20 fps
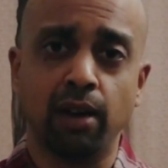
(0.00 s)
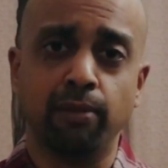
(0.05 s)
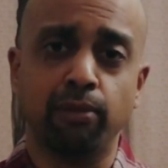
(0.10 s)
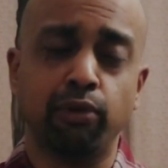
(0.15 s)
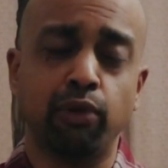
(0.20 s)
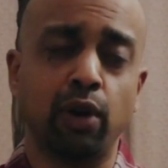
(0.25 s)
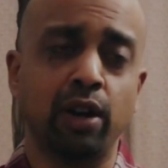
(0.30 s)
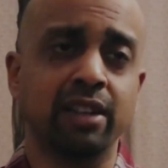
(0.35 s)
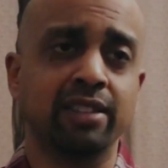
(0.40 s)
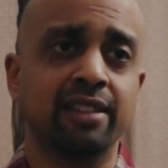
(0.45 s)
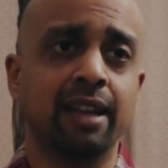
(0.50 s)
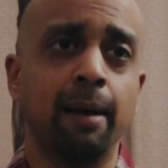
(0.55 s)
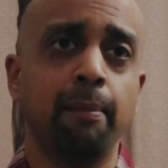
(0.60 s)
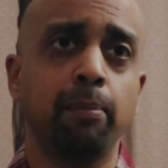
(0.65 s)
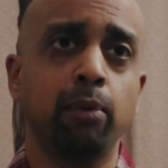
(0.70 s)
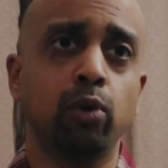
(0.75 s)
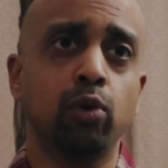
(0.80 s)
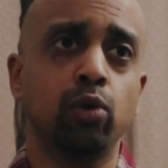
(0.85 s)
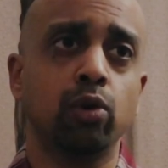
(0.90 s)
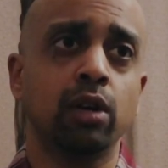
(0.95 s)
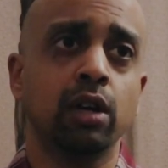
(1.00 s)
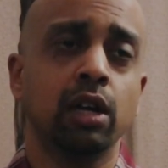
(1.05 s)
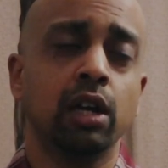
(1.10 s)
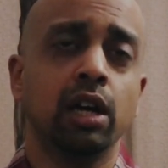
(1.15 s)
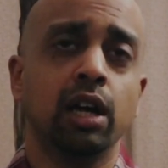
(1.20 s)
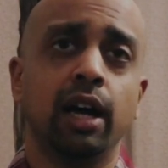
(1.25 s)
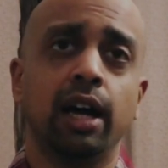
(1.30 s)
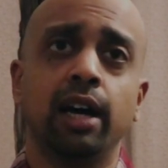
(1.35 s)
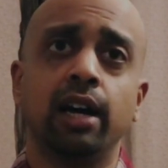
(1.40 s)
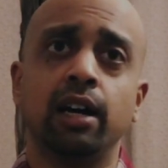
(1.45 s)
For example,
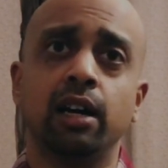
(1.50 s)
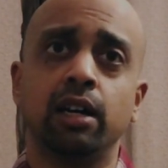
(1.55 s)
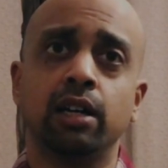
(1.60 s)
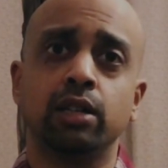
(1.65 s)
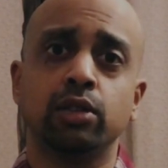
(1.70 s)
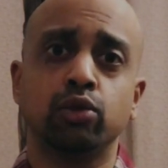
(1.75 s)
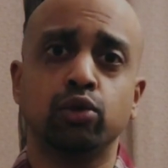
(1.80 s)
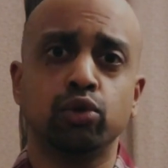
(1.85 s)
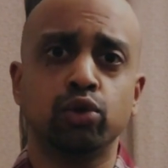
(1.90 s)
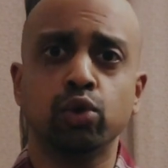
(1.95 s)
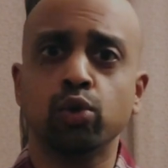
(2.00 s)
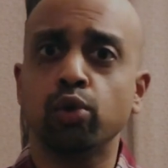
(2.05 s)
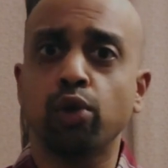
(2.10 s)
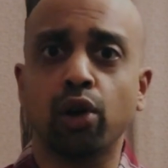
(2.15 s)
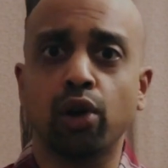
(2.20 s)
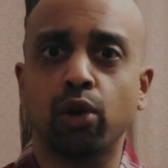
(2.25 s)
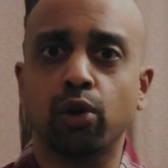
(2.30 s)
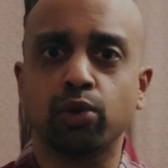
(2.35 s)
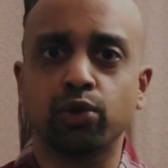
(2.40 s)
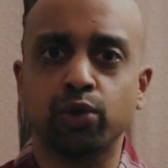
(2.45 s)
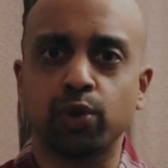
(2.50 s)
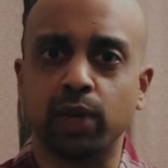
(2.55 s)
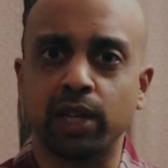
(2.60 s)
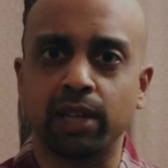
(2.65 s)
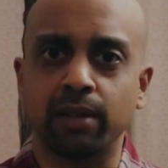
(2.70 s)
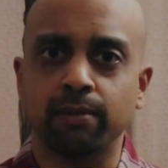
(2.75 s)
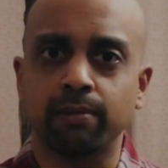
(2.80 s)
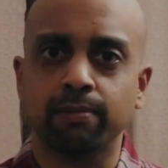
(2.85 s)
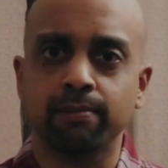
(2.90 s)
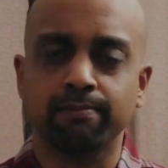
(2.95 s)
to do the laundry,
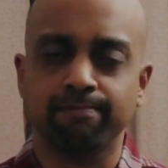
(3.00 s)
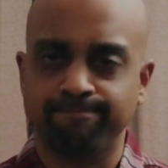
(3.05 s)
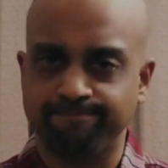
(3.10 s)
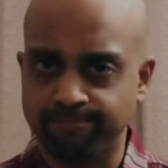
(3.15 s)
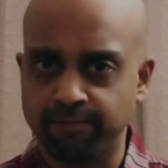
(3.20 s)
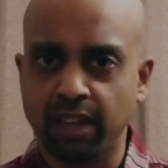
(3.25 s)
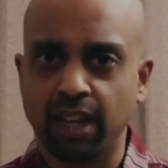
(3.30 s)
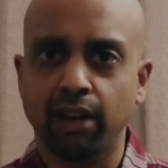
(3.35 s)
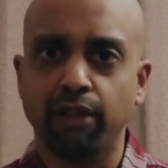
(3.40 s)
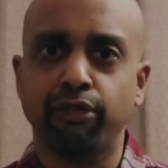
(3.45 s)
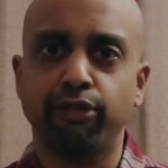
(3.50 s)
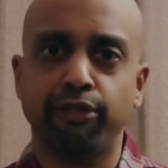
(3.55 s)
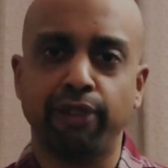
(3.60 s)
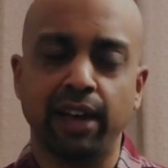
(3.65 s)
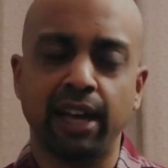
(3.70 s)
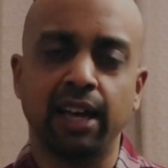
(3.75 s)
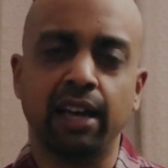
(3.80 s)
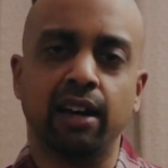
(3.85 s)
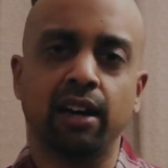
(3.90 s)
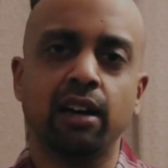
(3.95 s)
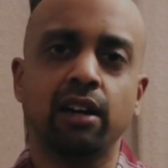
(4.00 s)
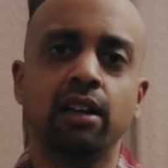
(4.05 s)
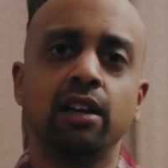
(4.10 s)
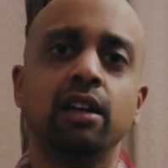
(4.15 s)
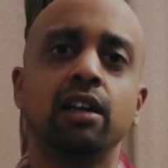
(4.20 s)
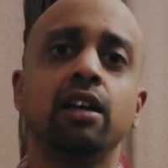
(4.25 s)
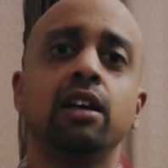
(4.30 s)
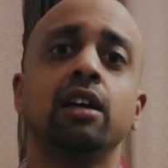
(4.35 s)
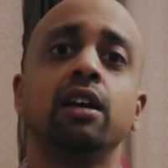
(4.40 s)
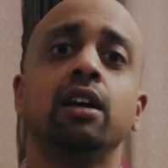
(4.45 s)
faire
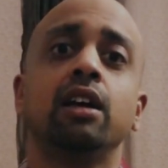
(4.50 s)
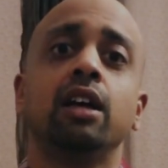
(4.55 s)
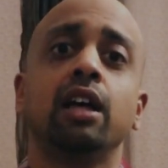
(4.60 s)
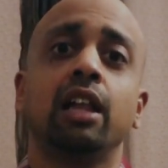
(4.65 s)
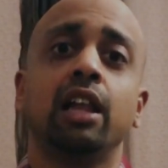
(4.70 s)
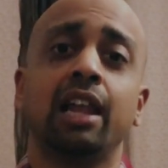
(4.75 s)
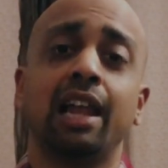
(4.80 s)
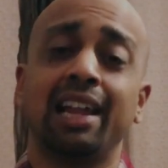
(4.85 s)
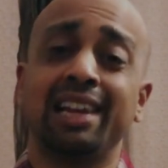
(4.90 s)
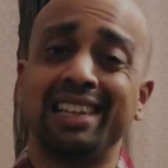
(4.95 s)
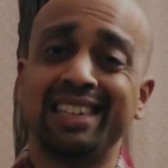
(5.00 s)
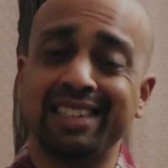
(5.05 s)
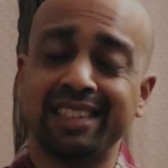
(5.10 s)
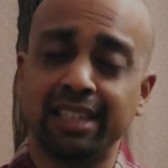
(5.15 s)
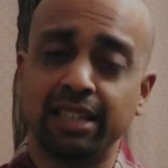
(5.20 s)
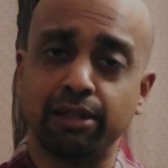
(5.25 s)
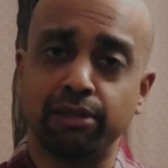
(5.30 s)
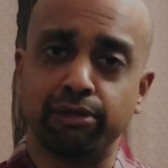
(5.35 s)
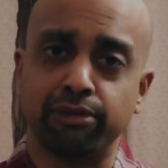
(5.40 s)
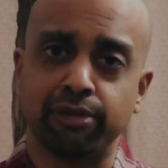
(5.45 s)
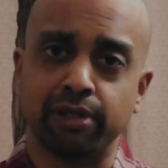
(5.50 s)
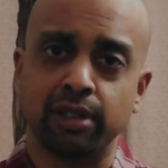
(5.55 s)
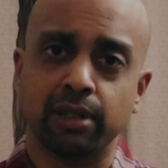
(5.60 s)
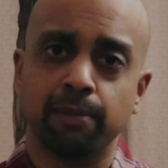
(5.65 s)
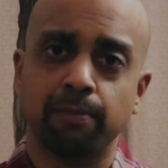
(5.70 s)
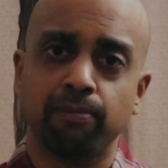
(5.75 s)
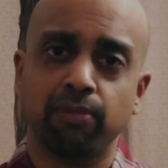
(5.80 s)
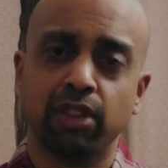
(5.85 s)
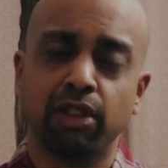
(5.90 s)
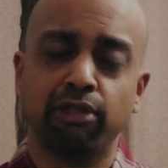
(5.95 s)
la lessive,
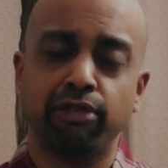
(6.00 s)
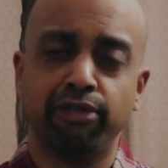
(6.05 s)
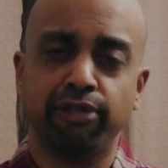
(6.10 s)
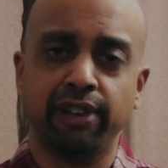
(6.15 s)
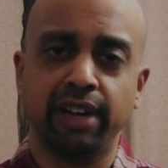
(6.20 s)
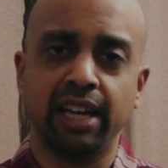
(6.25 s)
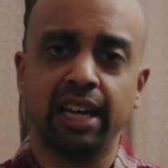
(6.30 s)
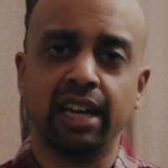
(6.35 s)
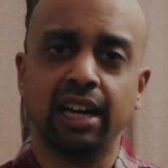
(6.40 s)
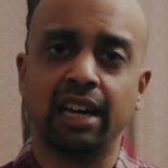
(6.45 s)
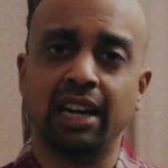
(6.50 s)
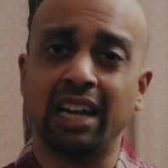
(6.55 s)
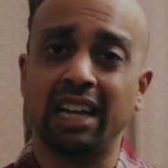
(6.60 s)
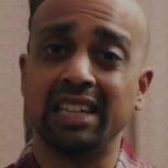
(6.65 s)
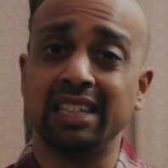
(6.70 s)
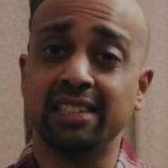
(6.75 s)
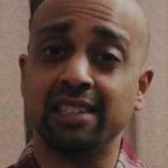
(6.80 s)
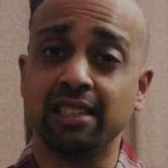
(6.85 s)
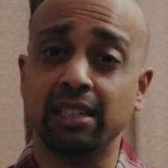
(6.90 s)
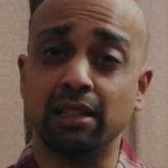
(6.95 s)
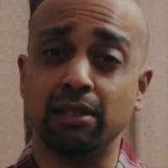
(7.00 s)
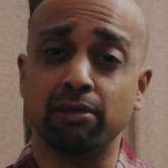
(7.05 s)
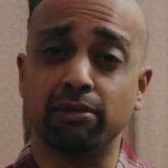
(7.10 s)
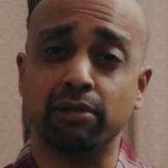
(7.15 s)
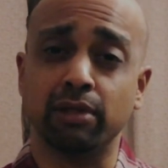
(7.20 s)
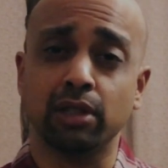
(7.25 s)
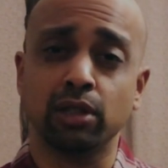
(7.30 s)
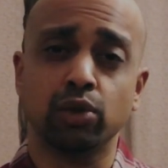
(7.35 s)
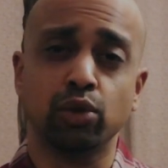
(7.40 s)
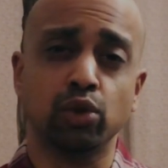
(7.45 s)
faire la lessive,
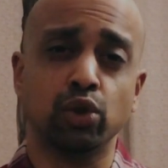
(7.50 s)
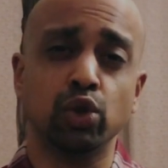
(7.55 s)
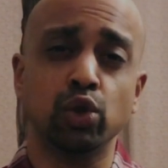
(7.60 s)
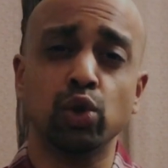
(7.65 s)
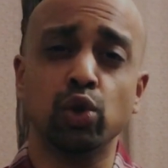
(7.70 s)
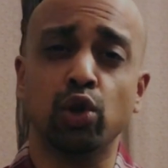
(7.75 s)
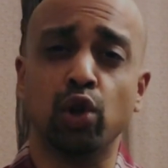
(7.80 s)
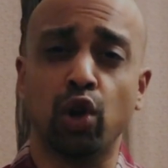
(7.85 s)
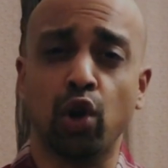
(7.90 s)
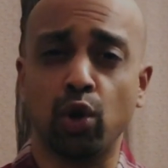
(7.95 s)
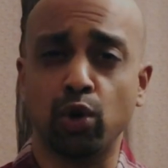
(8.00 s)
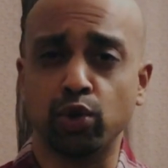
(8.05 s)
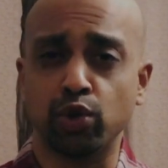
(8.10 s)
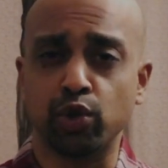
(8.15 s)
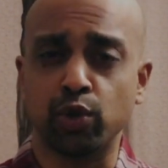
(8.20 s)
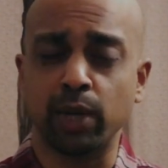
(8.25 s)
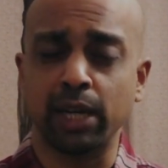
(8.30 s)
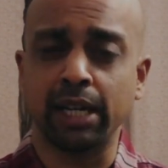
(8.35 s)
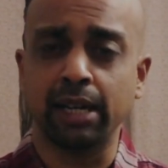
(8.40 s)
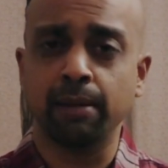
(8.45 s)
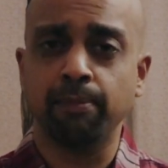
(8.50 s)
to do the laundry.